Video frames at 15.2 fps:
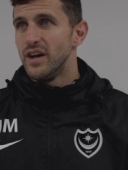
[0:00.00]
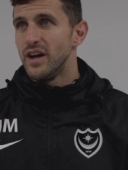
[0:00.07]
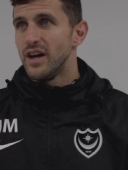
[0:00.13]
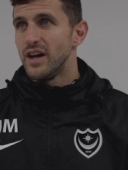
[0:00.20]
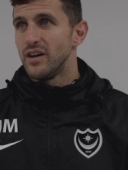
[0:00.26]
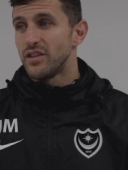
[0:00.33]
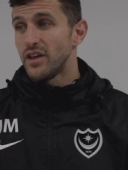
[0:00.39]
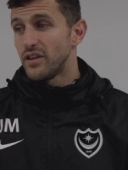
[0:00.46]

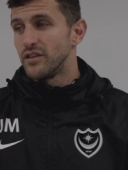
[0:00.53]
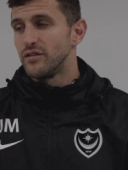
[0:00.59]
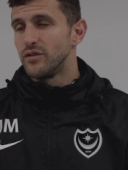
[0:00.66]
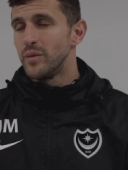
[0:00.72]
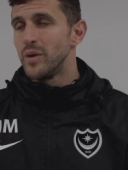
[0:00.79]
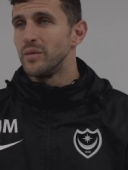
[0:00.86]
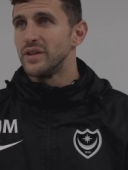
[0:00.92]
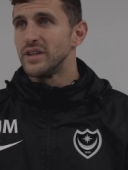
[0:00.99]
I think for
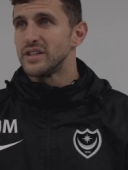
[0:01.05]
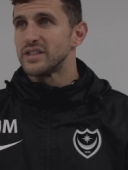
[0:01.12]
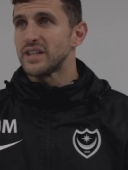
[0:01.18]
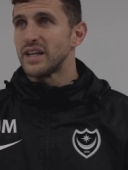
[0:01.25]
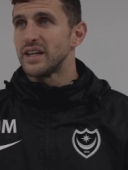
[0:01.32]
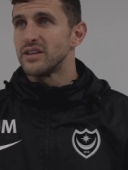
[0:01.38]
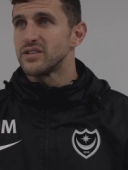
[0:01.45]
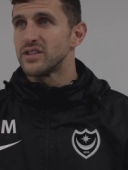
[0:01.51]
me, been the
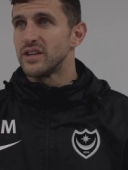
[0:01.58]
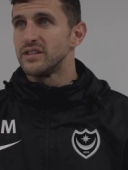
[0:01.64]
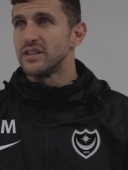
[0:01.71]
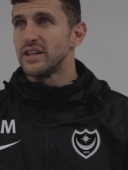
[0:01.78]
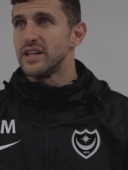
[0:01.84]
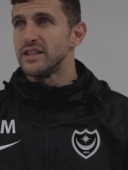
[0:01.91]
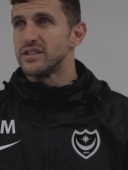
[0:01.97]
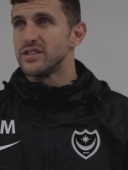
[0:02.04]
standout side in
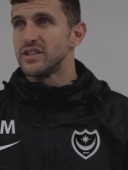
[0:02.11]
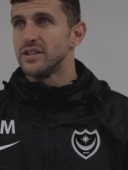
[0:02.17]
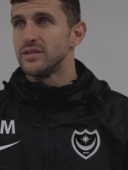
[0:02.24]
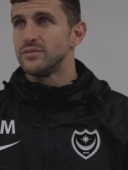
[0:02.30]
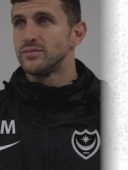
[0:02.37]
the league this year.